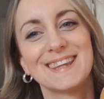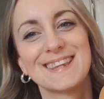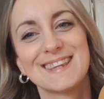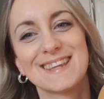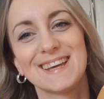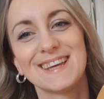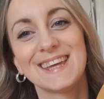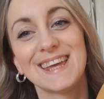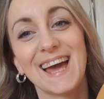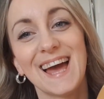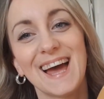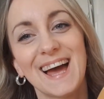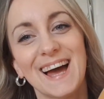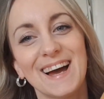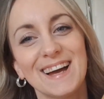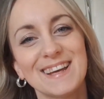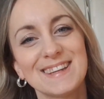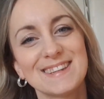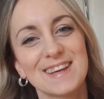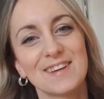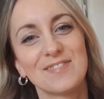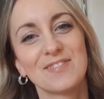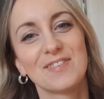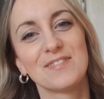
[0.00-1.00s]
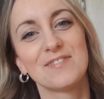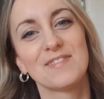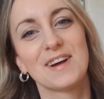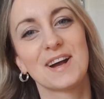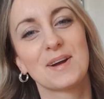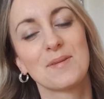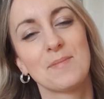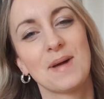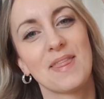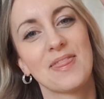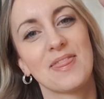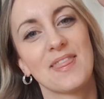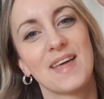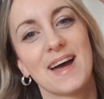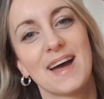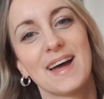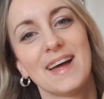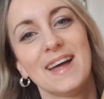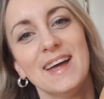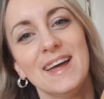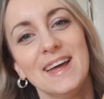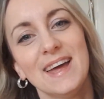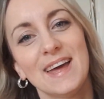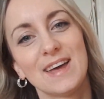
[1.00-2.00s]
So yeah, I definitely recommend
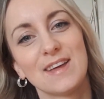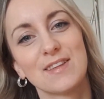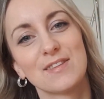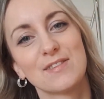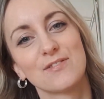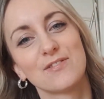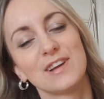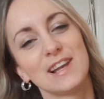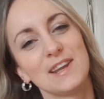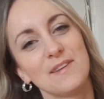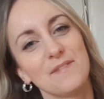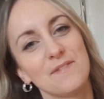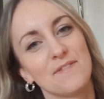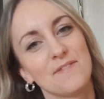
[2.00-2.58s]
that. It's really